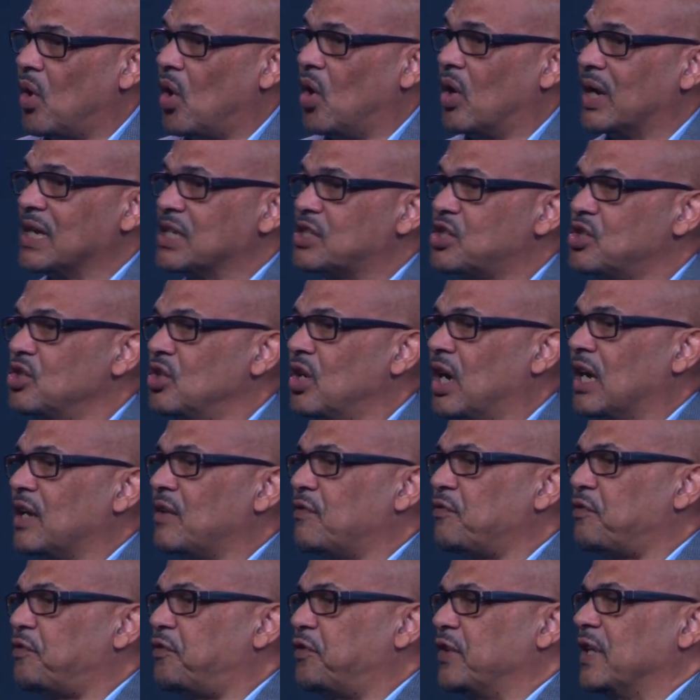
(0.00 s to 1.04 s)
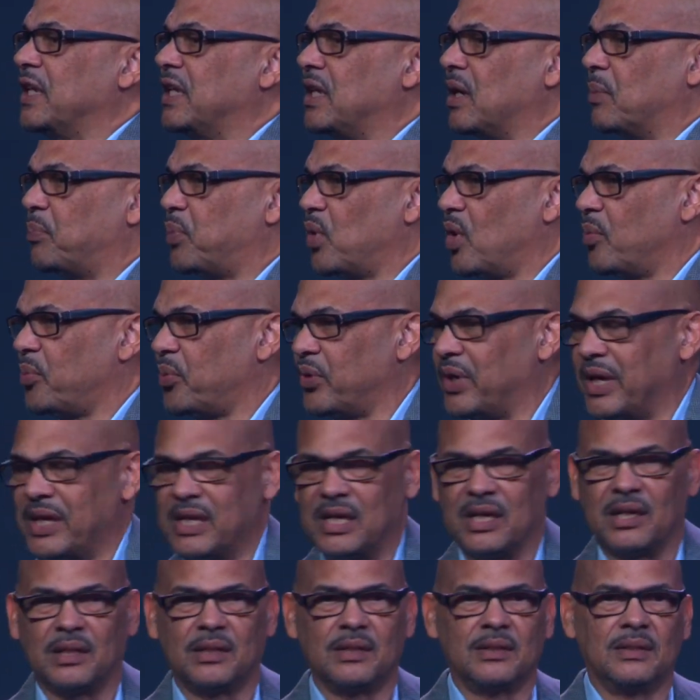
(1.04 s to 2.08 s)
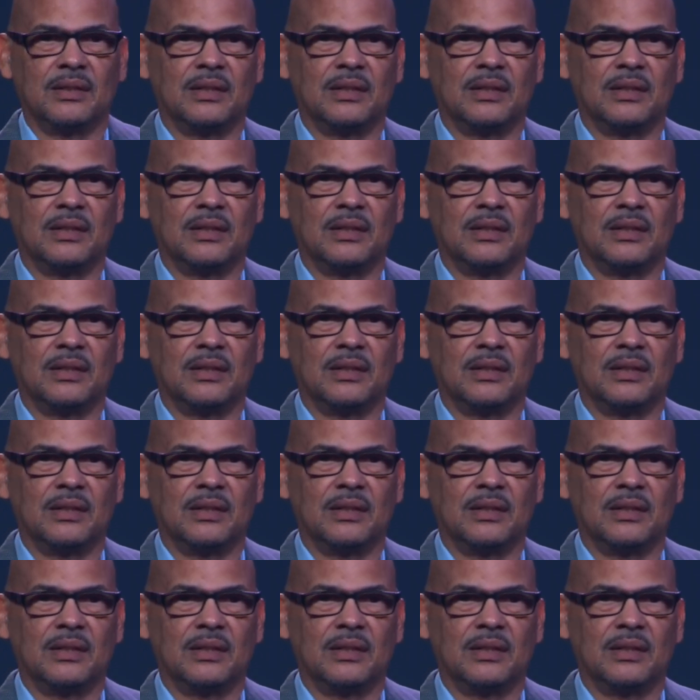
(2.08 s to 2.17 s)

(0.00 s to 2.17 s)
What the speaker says: or it's not fully appropriated.